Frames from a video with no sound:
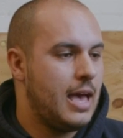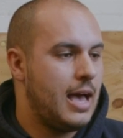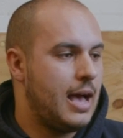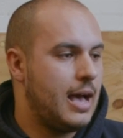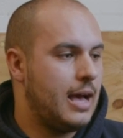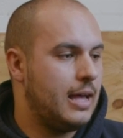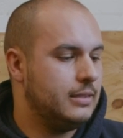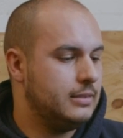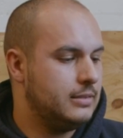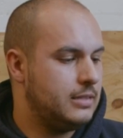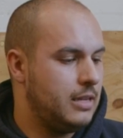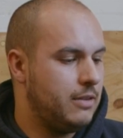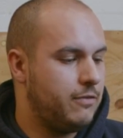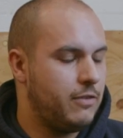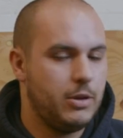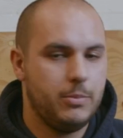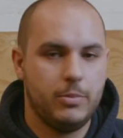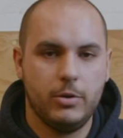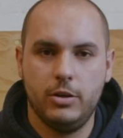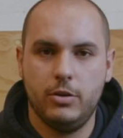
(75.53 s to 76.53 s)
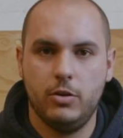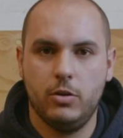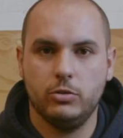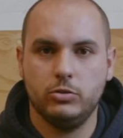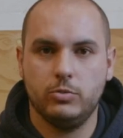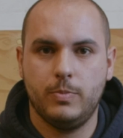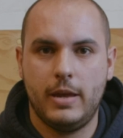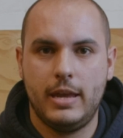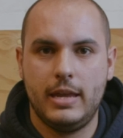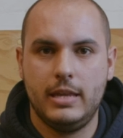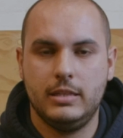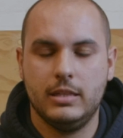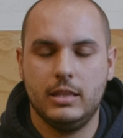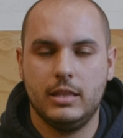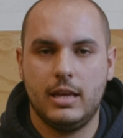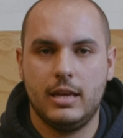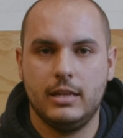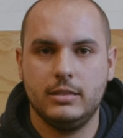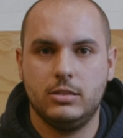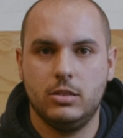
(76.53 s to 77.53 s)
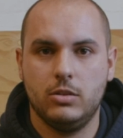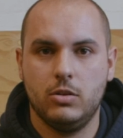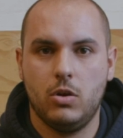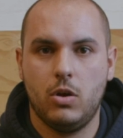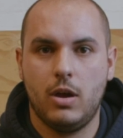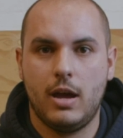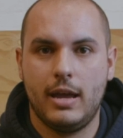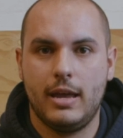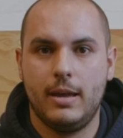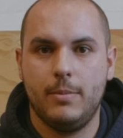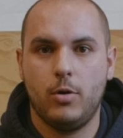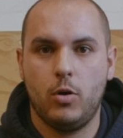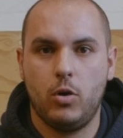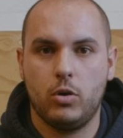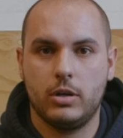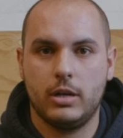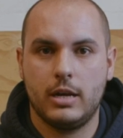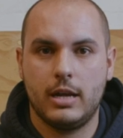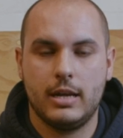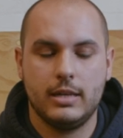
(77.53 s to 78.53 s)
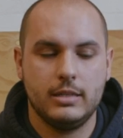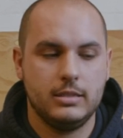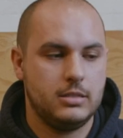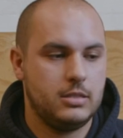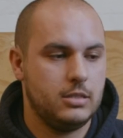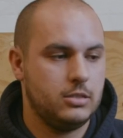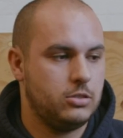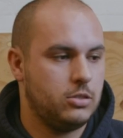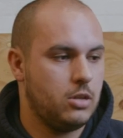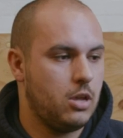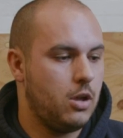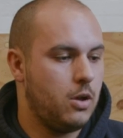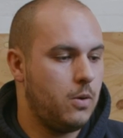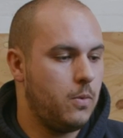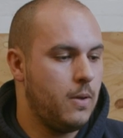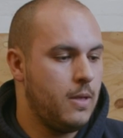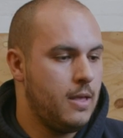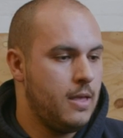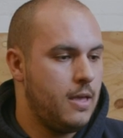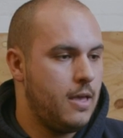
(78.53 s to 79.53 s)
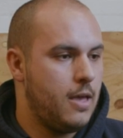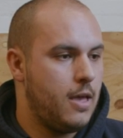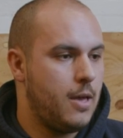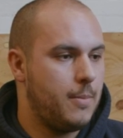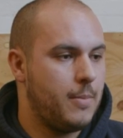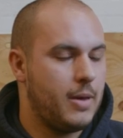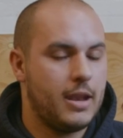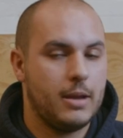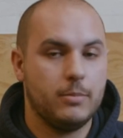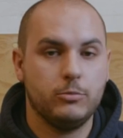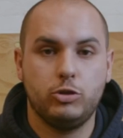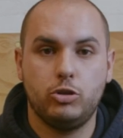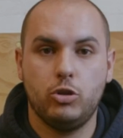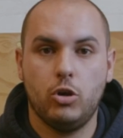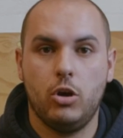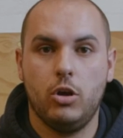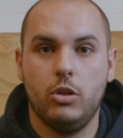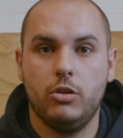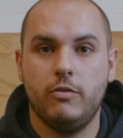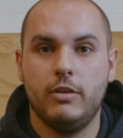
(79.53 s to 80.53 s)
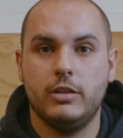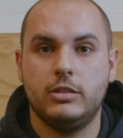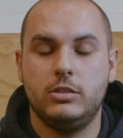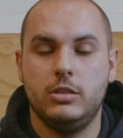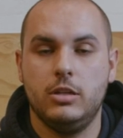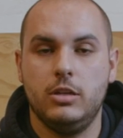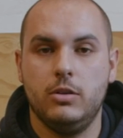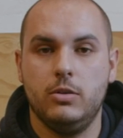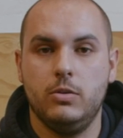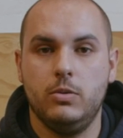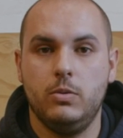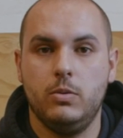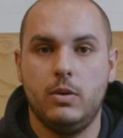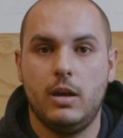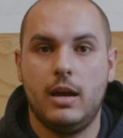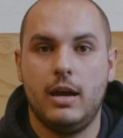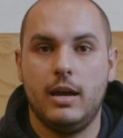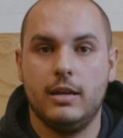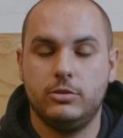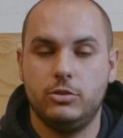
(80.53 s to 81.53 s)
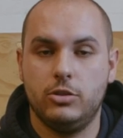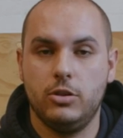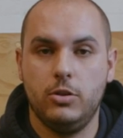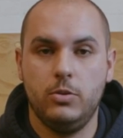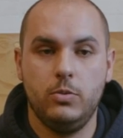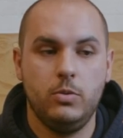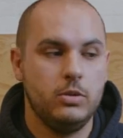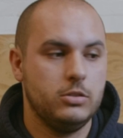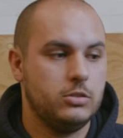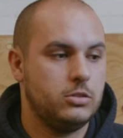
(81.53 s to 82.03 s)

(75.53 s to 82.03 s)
And if anybody knows me, they like to know I am organized, so and I'm sure the rest of you are too.